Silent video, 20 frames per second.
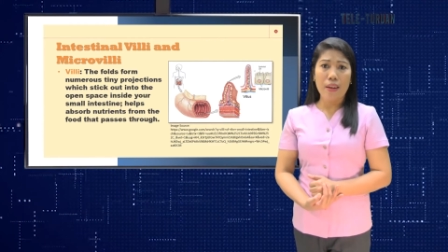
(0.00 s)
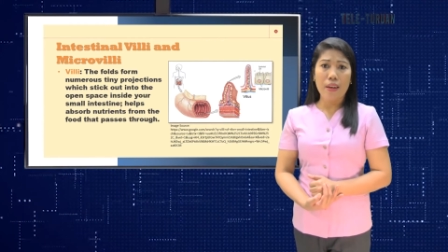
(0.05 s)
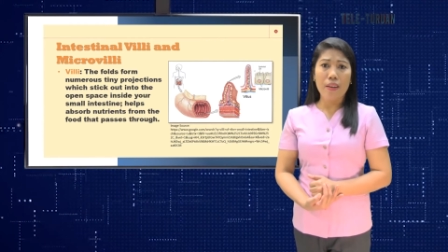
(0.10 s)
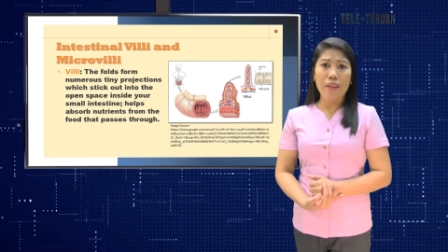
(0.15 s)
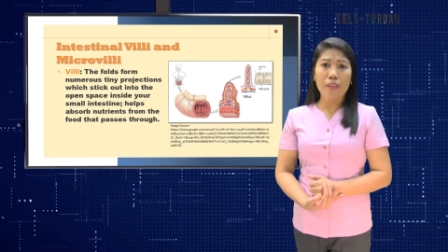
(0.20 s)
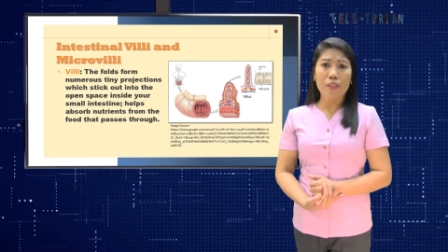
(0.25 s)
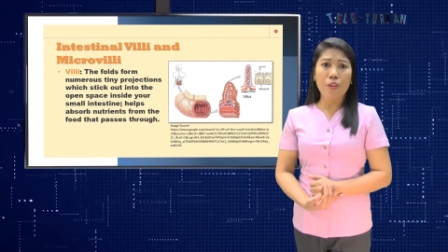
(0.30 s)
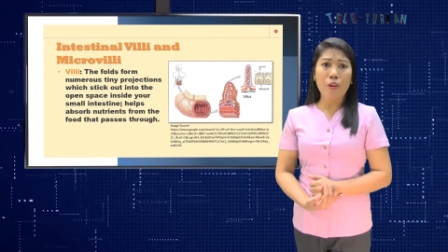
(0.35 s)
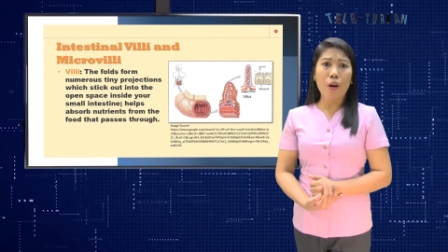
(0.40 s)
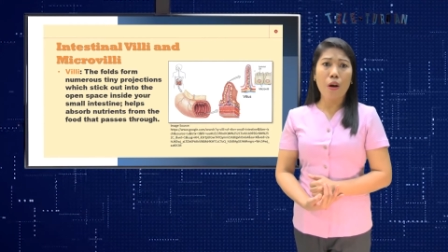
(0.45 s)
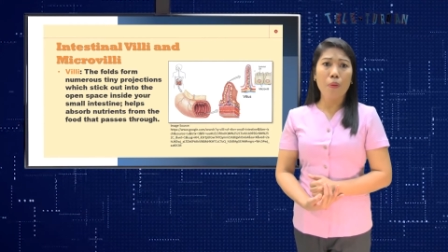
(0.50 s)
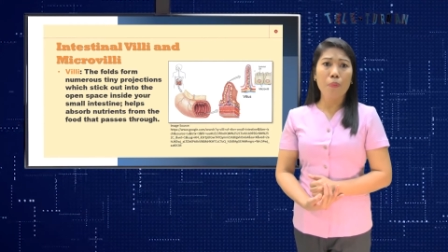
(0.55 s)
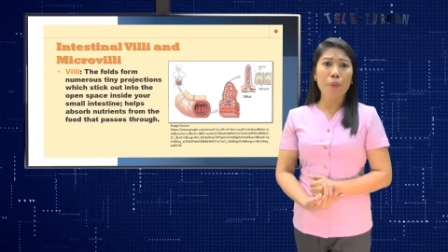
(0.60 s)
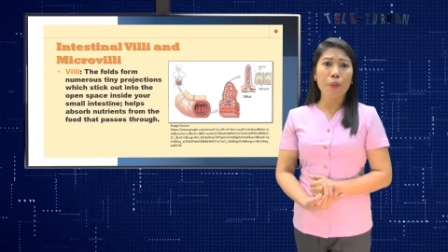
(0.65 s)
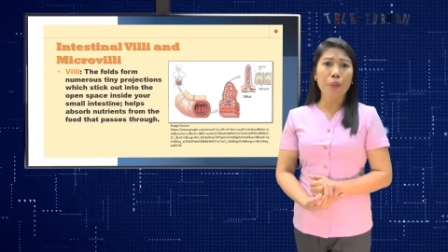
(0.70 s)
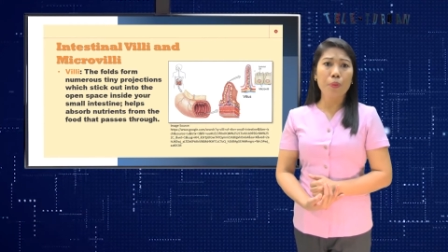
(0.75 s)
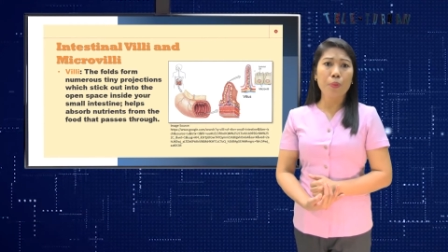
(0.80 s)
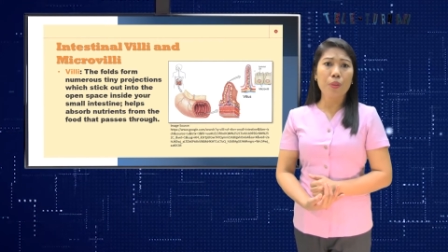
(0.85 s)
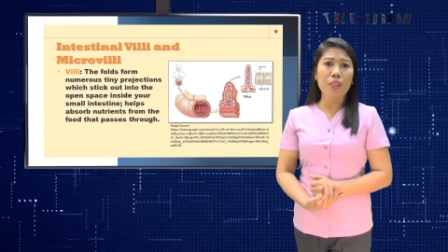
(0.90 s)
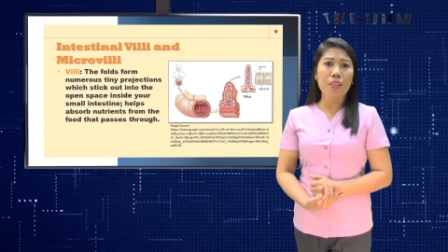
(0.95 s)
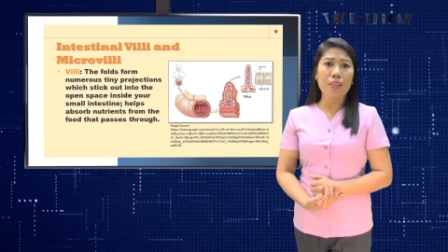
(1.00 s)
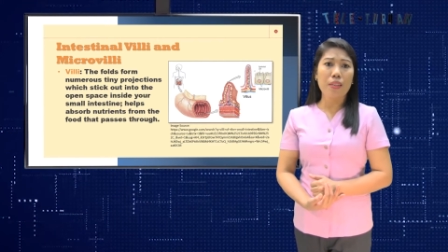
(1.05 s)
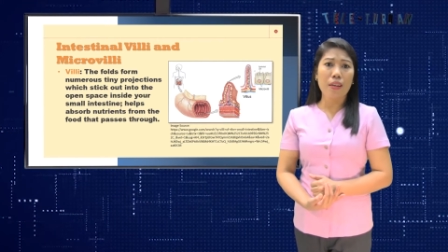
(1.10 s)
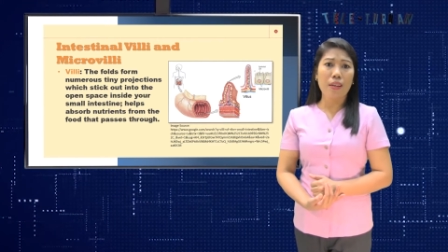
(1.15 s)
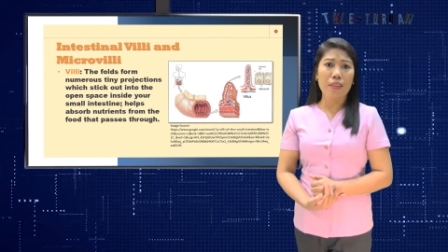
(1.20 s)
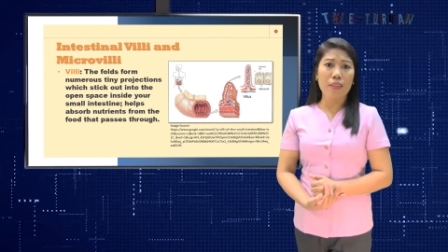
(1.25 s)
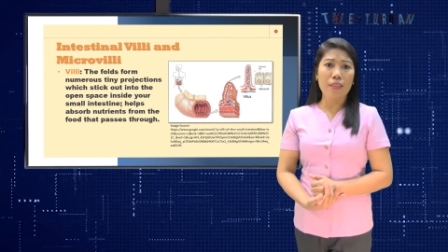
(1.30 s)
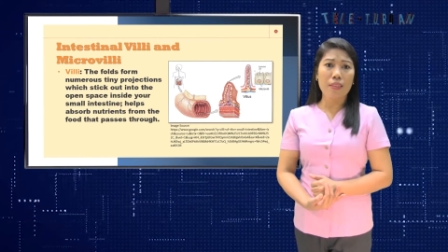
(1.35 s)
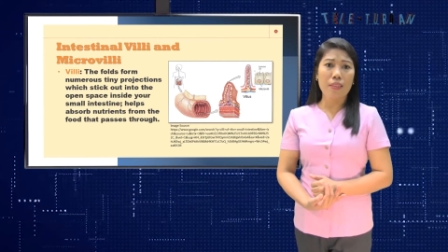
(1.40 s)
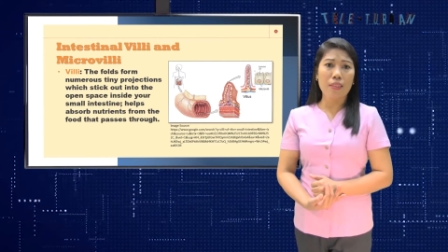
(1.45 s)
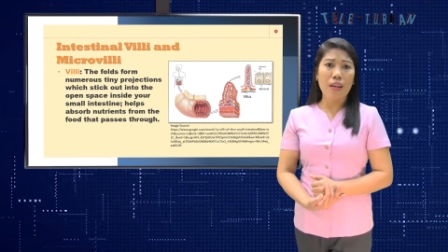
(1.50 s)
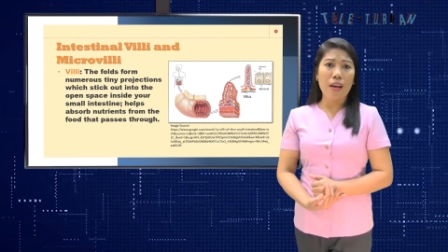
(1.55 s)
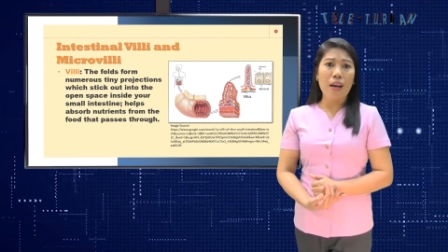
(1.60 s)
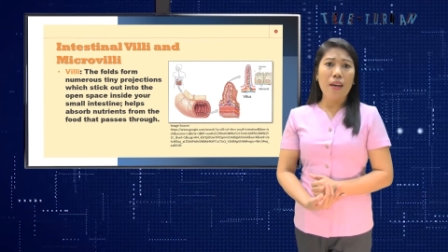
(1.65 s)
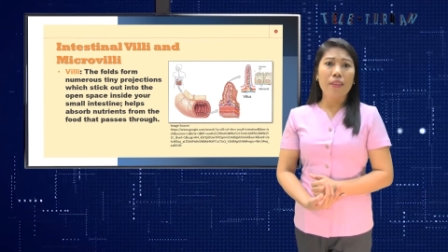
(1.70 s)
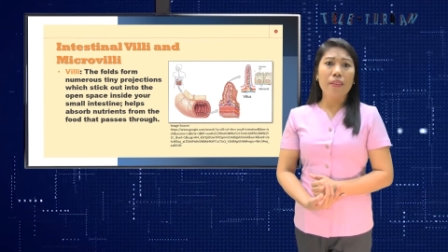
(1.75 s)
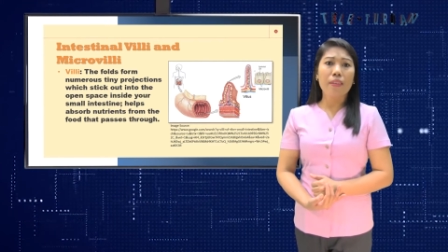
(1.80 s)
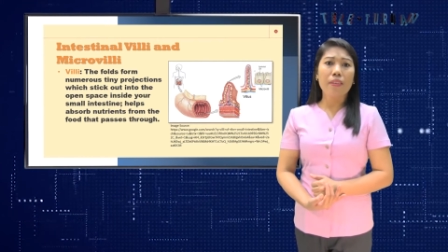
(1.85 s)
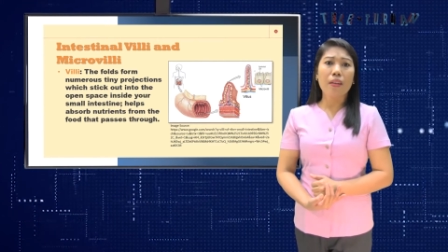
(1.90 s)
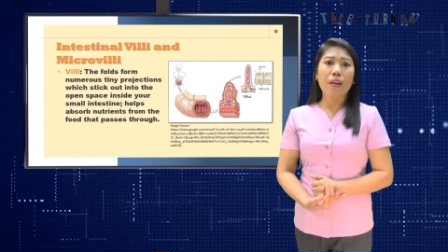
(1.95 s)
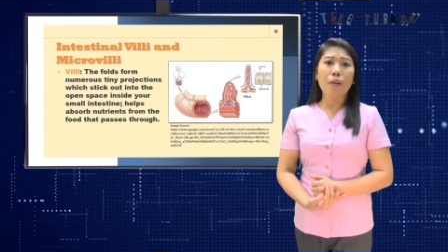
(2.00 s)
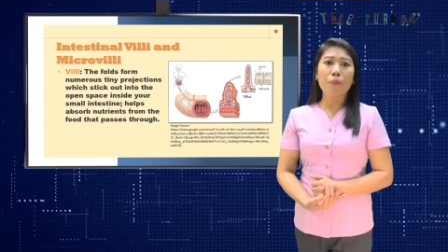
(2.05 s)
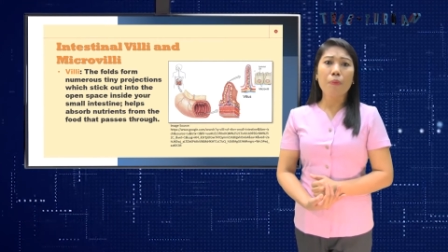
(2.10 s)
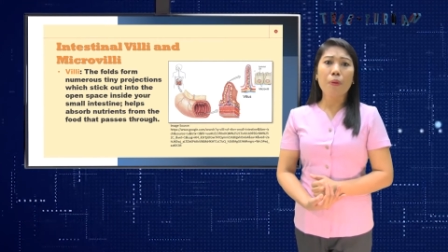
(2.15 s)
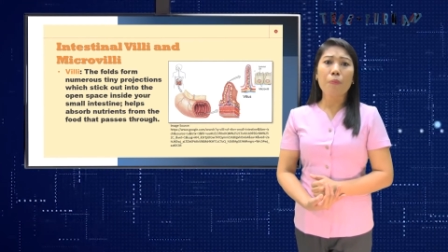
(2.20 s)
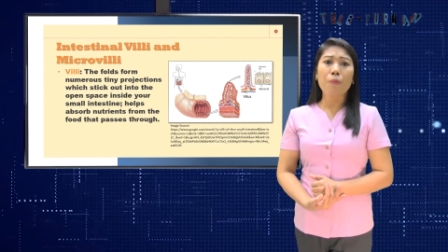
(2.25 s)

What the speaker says: and are covered with cells that help